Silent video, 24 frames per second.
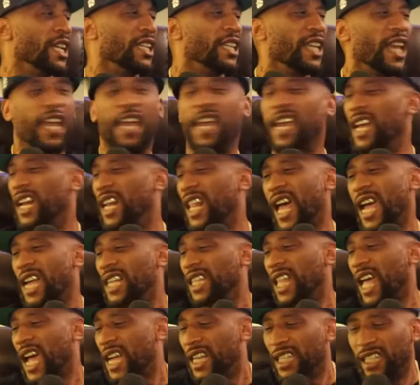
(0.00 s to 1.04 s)
Yeah,
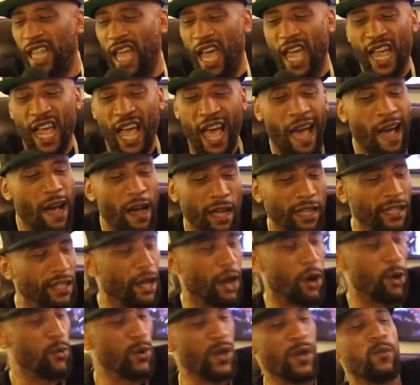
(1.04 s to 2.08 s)
like, like, like, I,
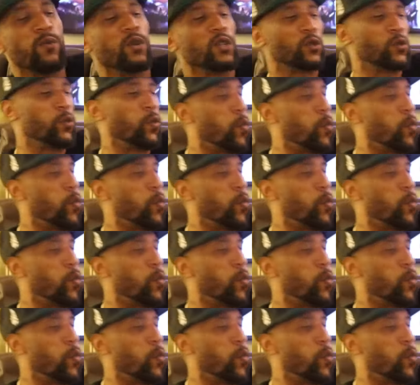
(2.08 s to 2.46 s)
yo, we was